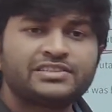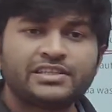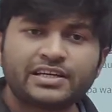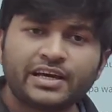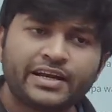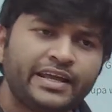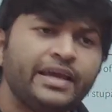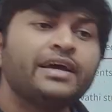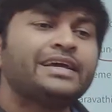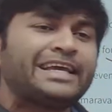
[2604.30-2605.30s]
Shatakarni.
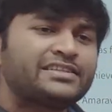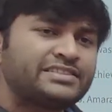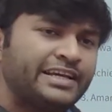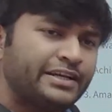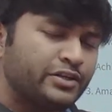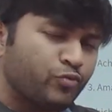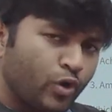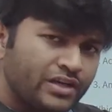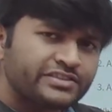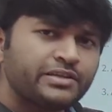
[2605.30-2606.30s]
Yes, he
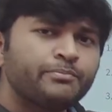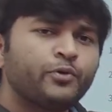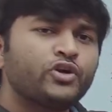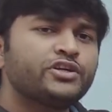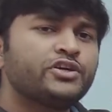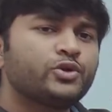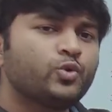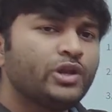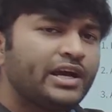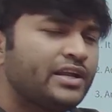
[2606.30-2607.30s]
was an important
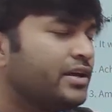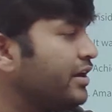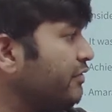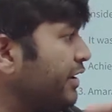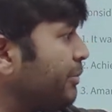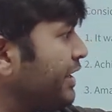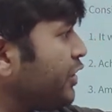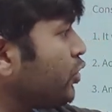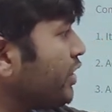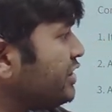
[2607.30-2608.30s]
ruler where many
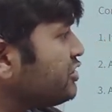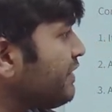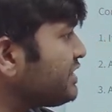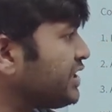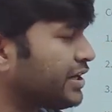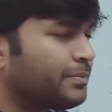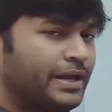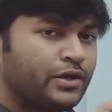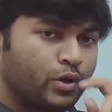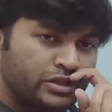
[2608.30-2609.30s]
coins were struck by
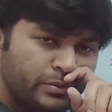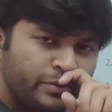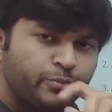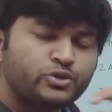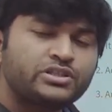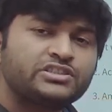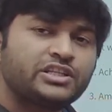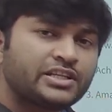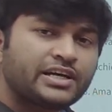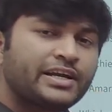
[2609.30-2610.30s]
Gautami Putra
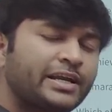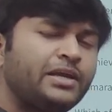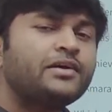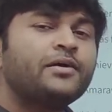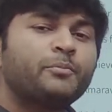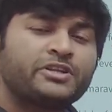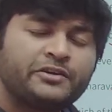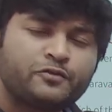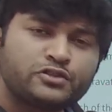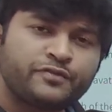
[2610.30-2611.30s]
Shatakarni, but it
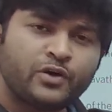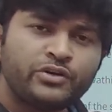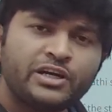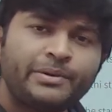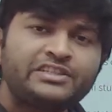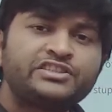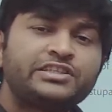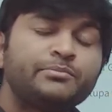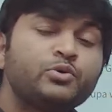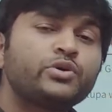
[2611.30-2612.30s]
was founded by
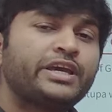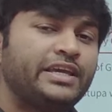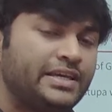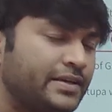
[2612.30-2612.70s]
Simukhi.